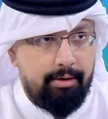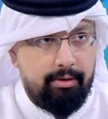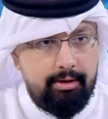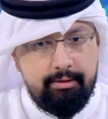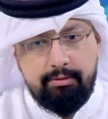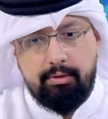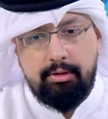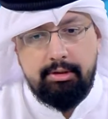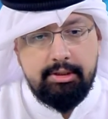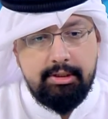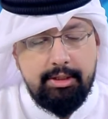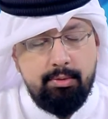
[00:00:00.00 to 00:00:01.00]
of
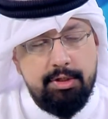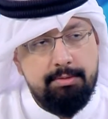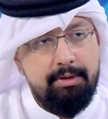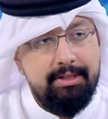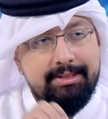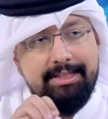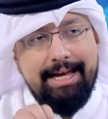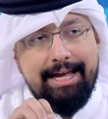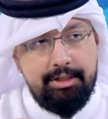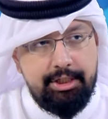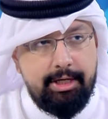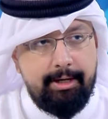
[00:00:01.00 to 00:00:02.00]
course. It was built in
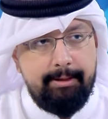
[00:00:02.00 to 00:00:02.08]
Al-Jahra.